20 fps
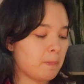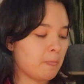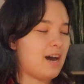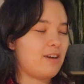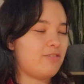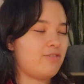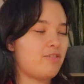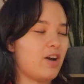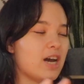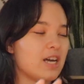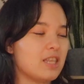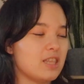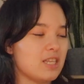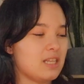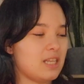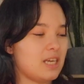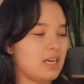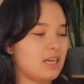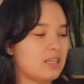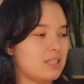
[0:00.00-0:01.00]
I find
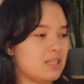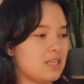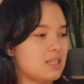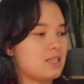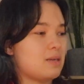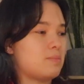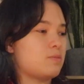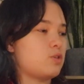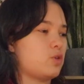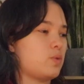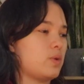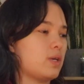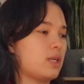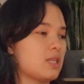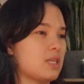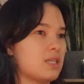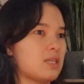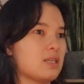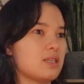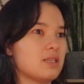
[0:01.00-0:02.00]
that like since I'm
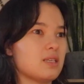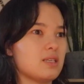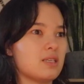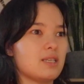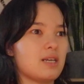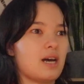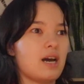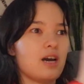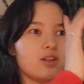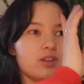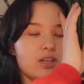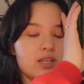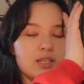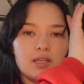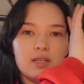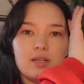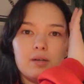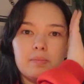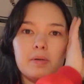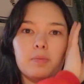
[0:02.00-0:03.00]
doing this style that's
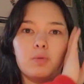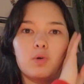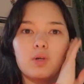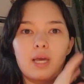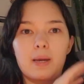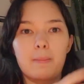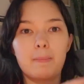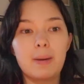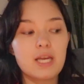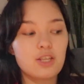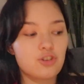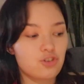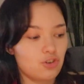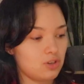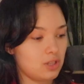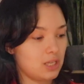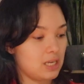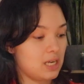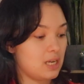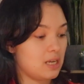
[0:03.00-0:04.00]
a little bit more like
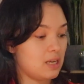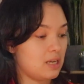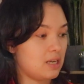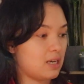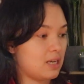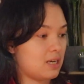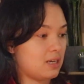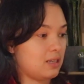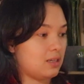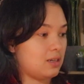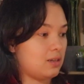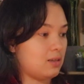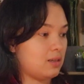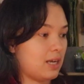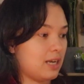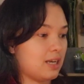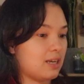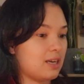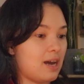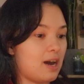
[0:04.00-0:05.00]
painterly and a little
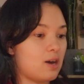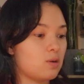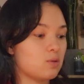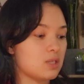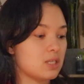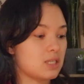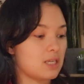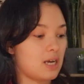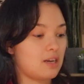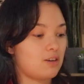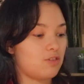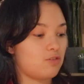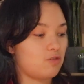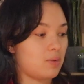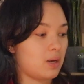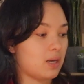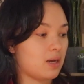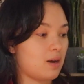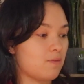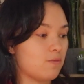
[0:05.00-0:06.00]
like outside of
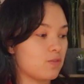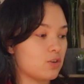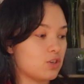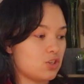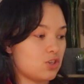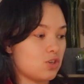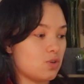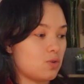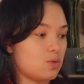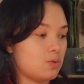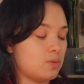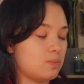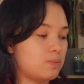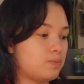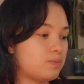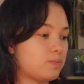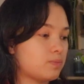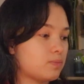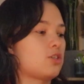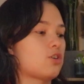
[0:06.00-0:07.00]
my comfort
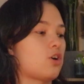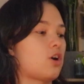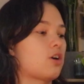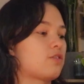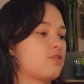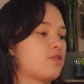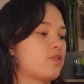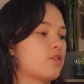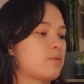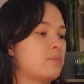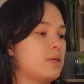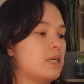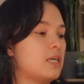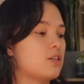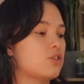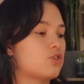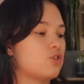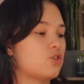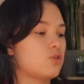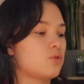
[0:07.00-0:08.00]
zone, it's hard for
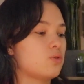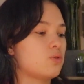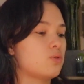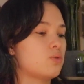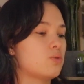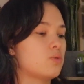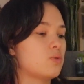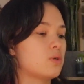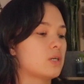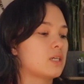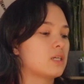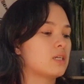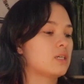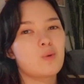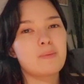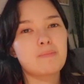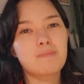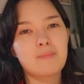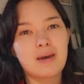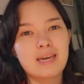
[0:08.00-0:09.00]
me to
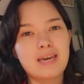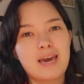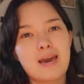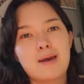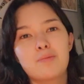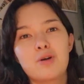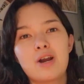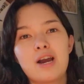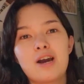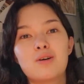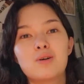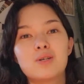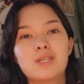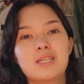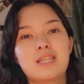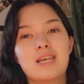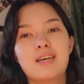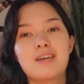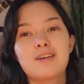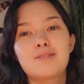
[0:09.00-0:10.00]
whip my camera out
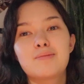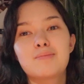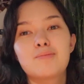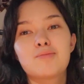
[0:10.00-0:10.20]
and like